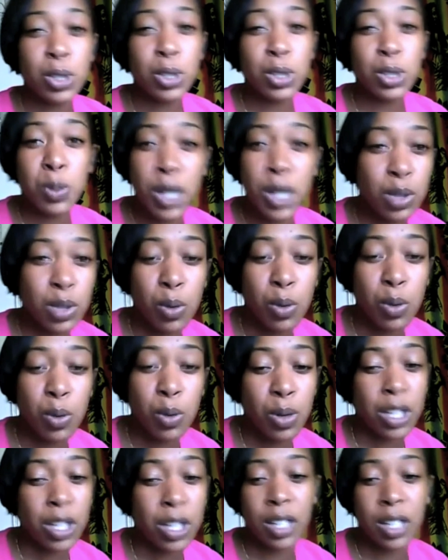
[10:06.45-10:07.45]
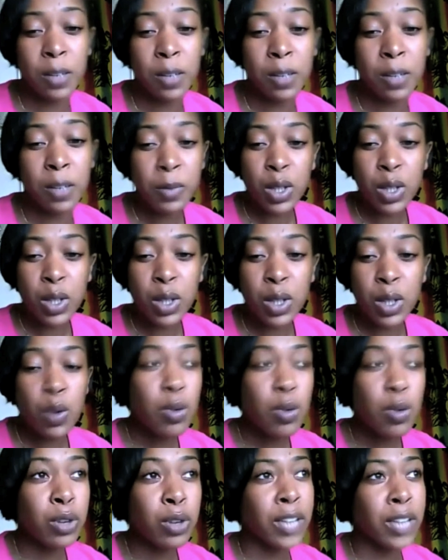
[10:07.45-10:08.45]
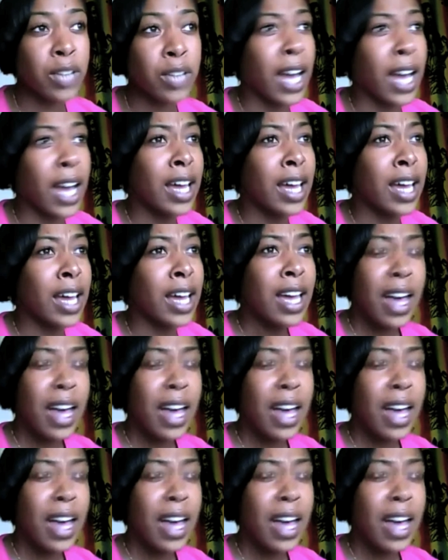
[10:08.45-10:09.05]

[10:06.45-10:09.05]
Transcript: sweet talk and all of that.